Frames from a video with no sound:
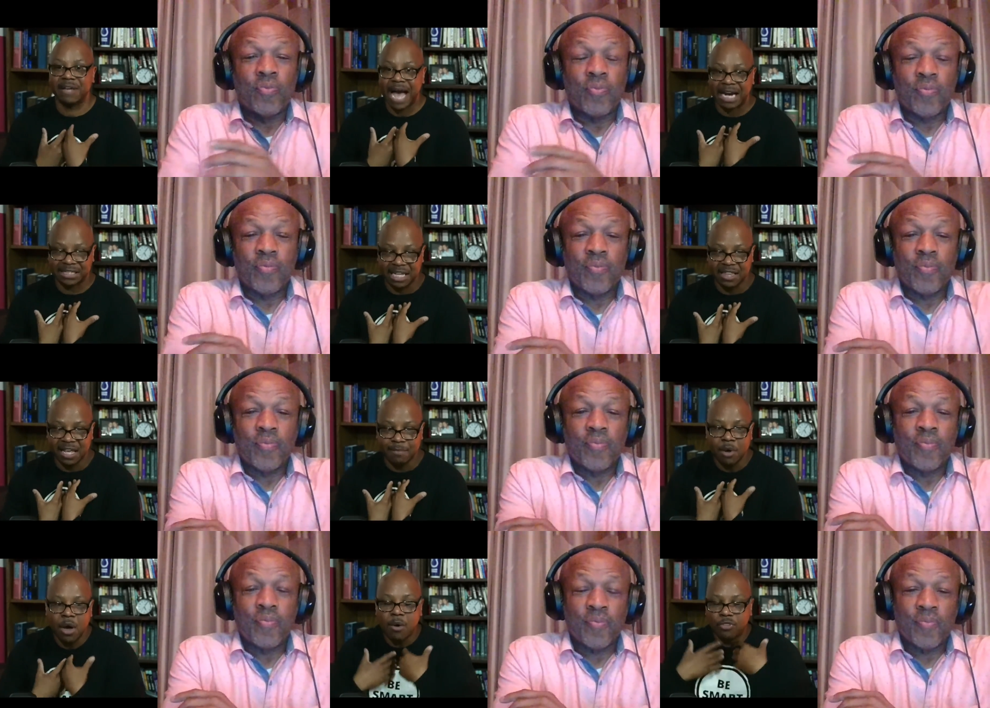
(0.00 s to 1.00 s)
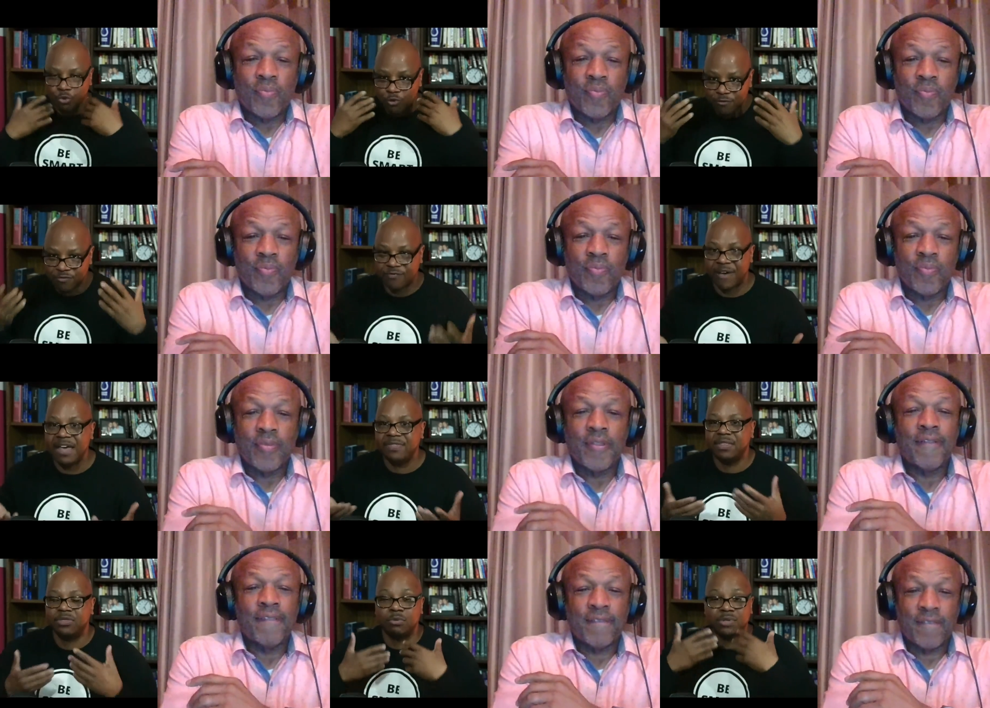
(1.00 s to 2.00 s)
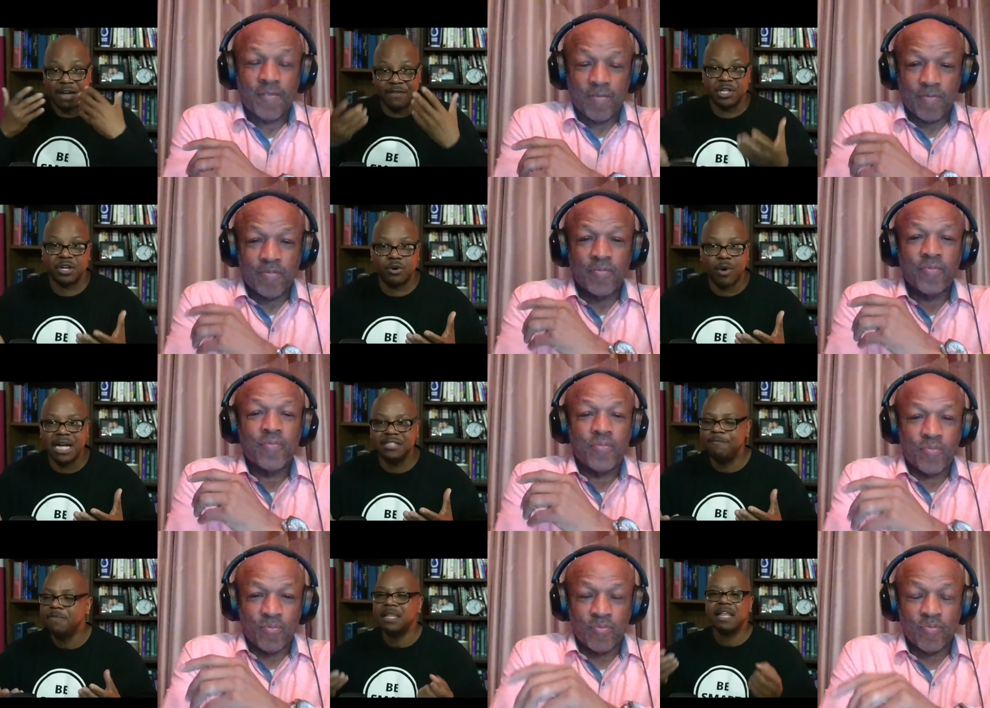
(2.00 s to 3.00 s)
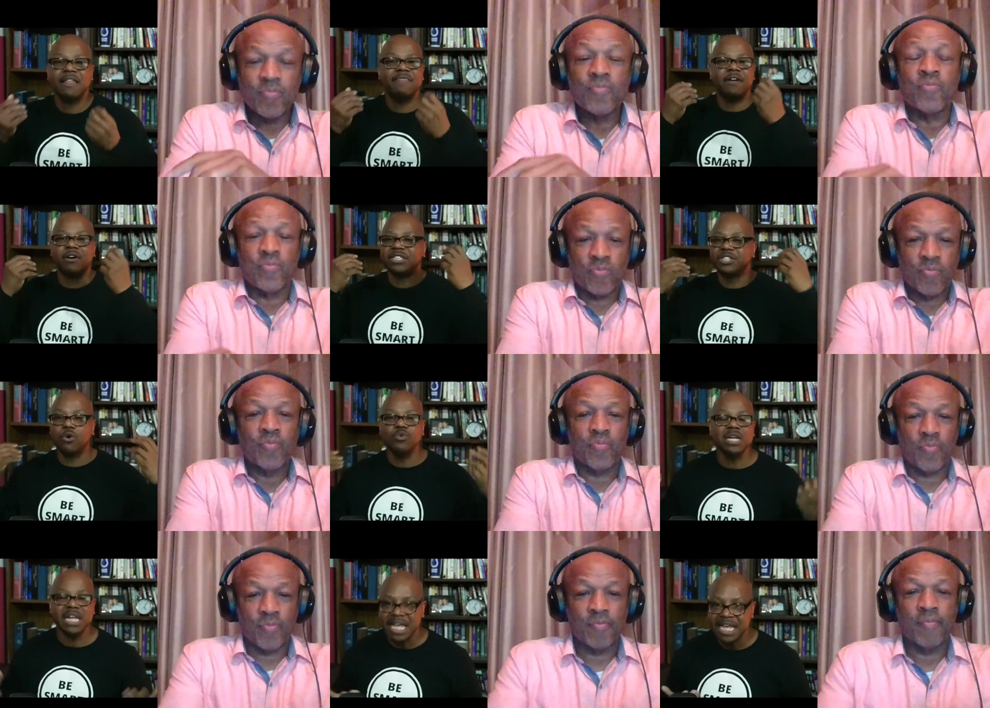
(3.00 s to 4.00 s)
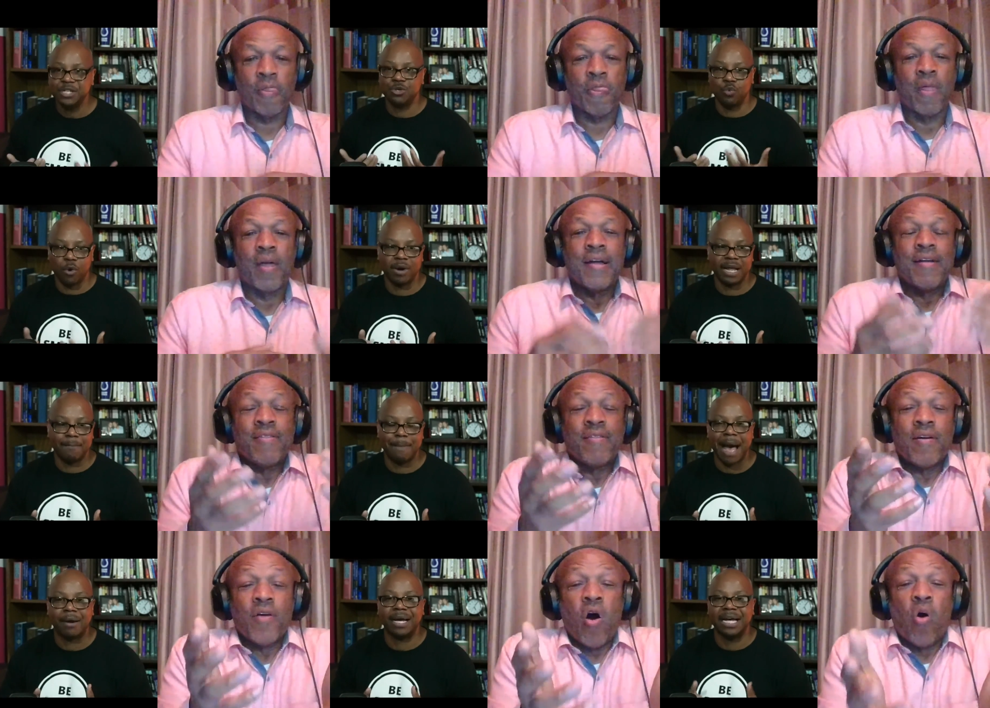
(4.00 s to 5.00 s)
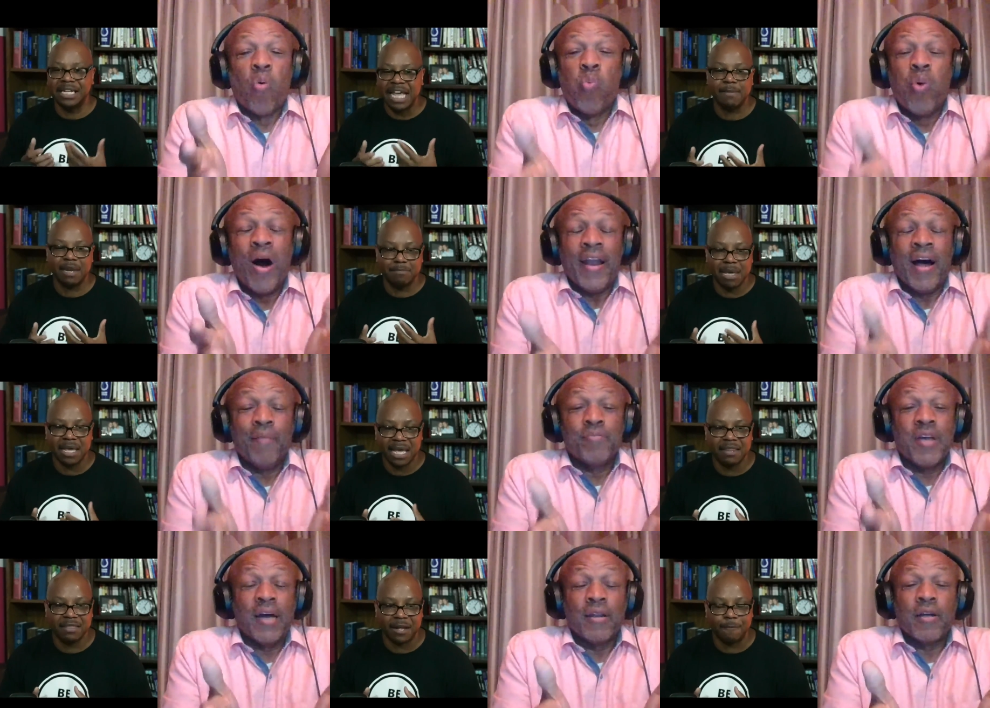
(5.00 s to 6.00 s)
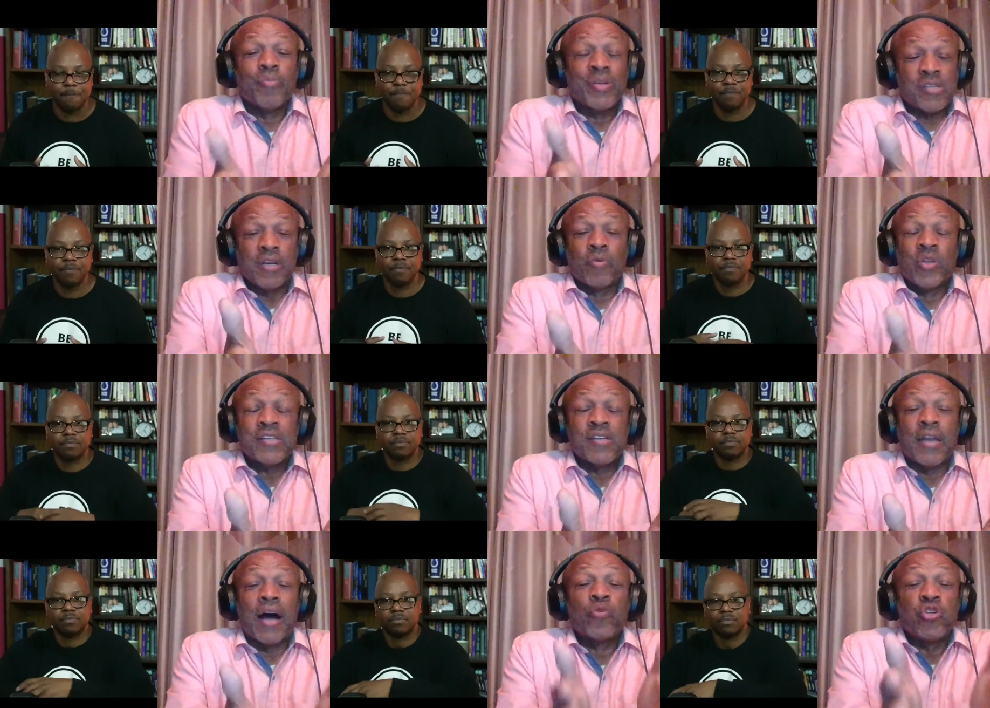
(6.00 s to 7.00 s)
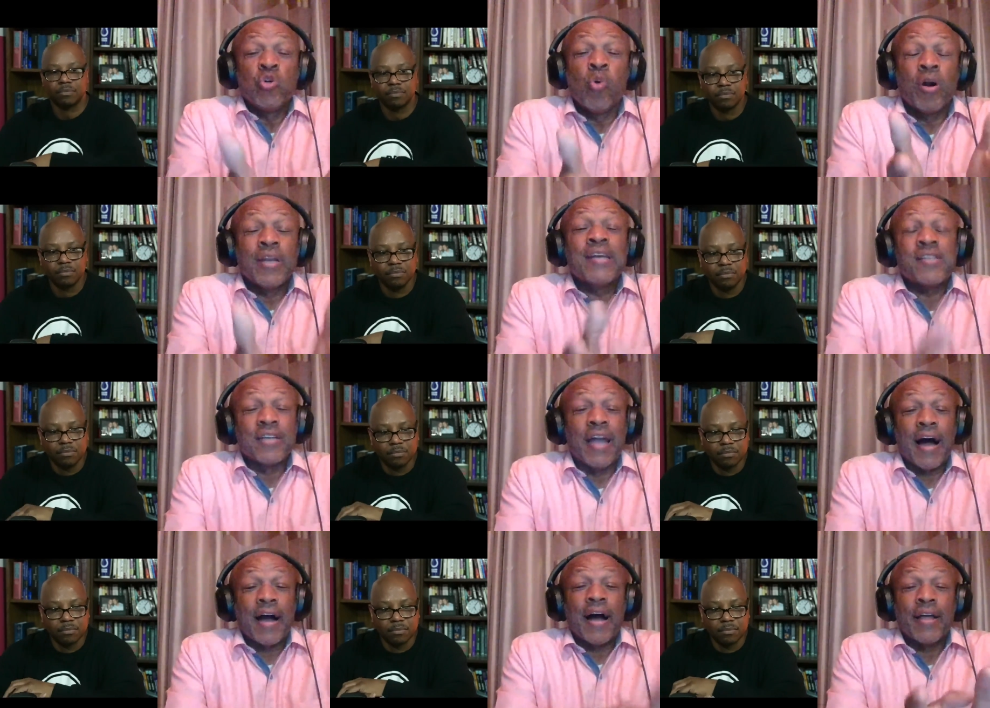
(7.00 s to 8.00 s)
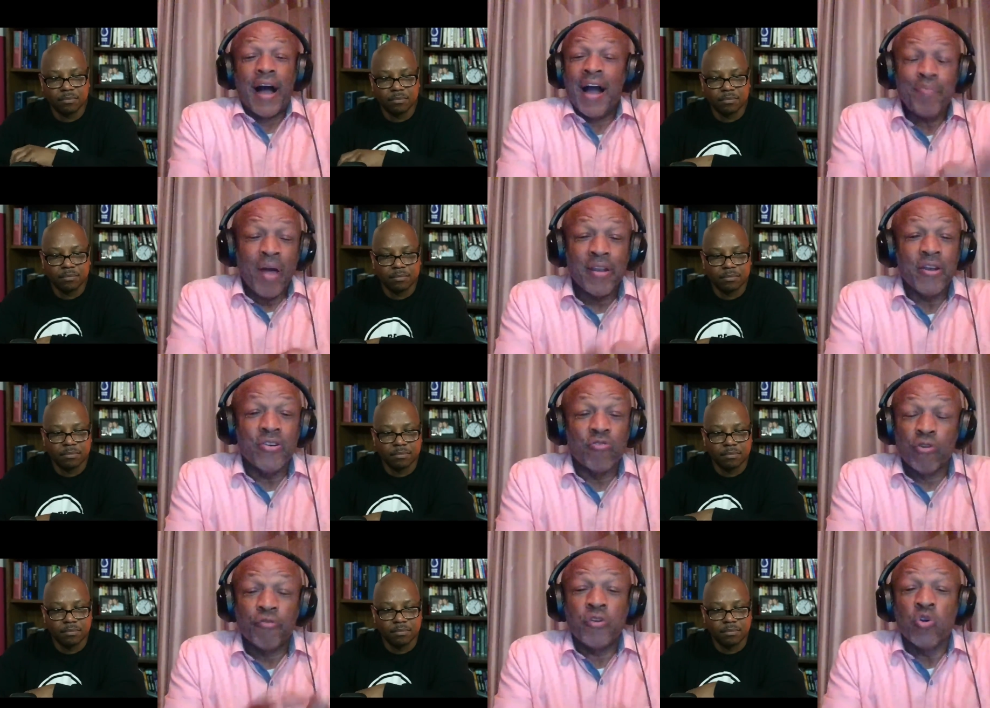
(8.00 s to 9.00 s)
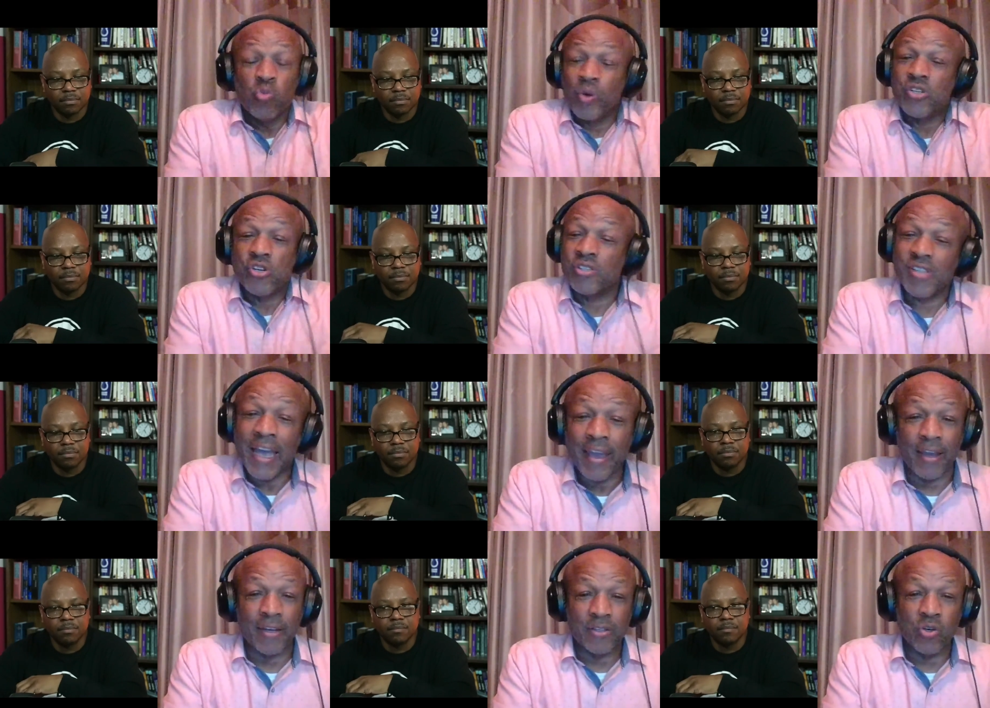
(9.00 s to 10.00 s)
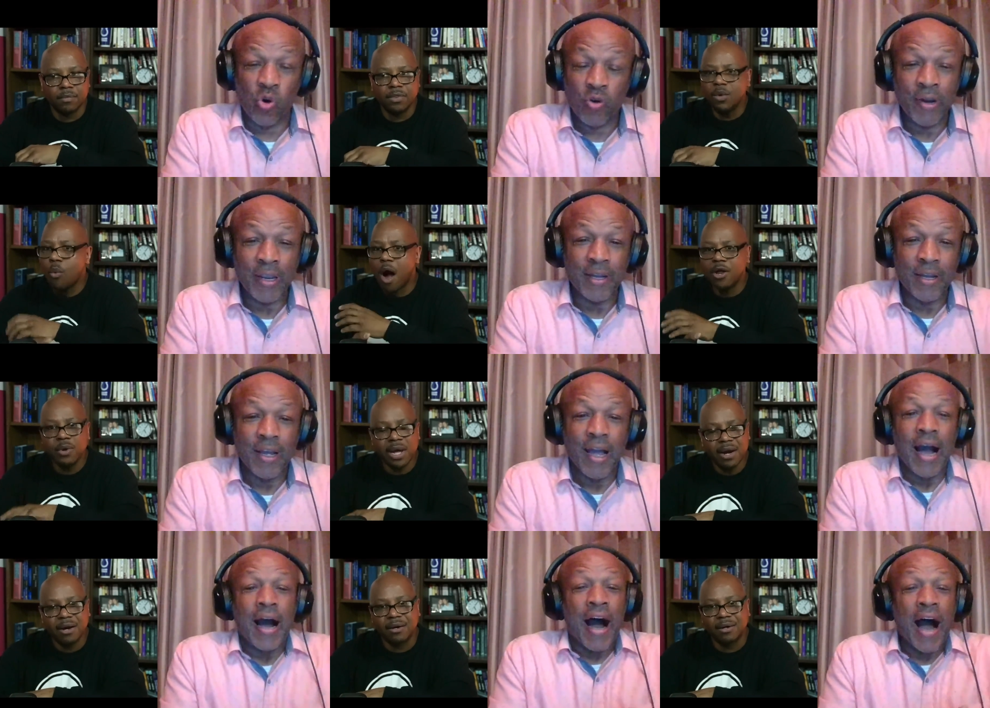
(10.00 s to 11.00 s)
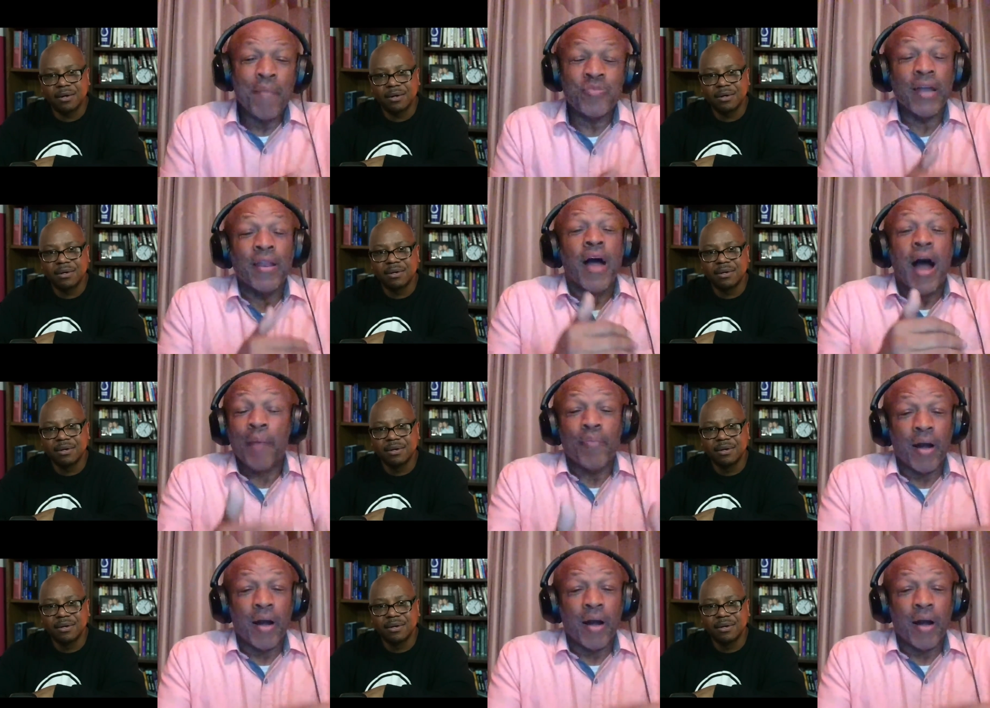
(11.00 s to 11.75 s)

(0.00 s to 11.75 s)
Speaker 1: God is in them through faith, through salvation in Christ, there is no need to worry about a demon being but in I'm
Speaker 2: there. but see, listen, you are listen. I'm not here to refute what you're saying. Then why are you here? I'm telling.